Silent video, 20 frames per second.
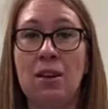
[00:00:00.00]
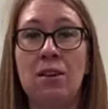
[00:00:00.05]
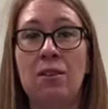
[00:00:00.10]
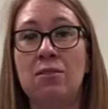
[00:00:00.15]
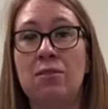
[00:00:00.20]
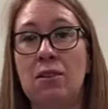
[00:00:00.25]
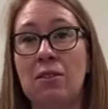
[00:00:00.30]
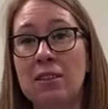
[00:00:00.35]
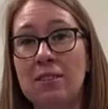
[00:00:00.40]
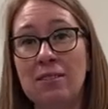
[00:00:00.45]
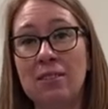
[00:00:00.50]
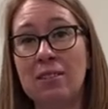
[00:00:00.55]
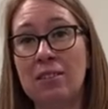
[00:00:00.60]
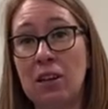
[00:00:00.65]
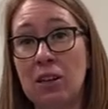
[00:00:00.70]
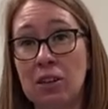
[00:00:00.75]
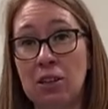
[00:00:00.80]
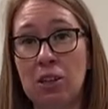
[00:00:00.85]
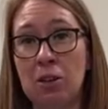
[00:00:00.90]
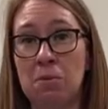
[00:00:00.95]
So this is
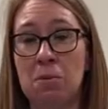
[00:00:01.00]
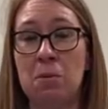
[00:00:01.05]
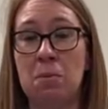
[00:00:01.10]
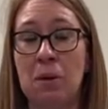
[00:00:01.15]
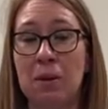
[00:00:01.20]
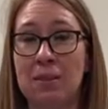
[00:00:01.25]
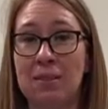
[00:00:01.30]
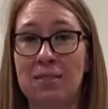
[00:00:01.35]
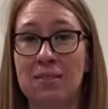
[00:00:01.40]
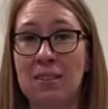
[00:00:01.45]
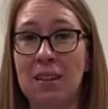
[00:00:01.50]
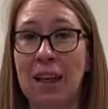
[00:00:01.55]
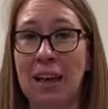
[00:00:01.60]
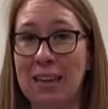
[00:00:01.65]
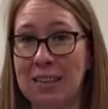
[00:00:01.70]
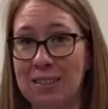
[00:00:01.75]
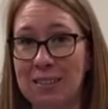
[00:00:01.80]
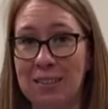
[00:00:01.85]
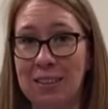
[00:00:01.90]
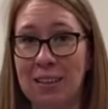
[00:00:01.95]
going to come up on a
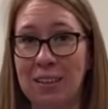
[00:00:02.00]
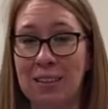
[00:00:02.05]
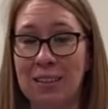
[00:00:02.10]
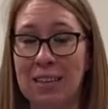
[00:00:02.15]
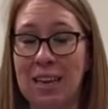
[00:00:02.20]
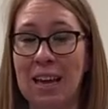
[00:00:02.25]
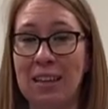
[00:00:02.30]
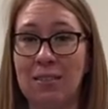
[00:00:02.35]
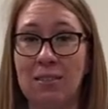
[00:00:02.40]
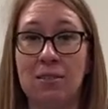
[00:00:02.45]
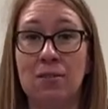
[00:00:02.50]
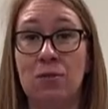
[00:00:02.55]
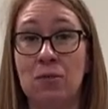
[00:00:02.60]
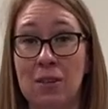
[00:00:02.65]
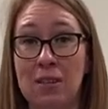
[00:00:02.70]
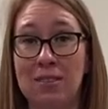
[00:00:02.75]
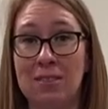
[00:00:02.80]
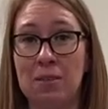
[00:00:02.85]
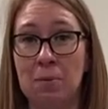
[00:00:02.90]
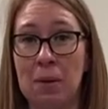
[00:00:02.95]
slide at the end for
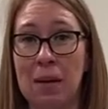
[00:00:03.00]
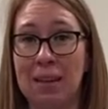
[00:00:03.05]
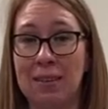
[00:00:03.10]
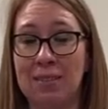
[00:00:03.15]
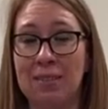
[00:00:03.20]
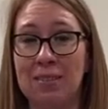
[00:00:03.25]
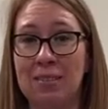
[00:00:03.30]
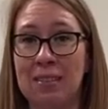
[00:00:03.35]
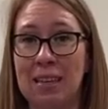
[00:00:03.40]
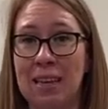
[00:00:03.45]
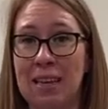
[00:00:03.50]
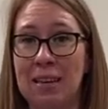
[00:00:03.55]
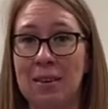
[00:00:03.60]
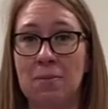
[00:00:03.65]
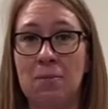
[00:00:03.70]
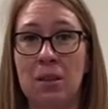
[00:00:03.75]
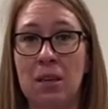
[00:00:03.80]
you to be able to see.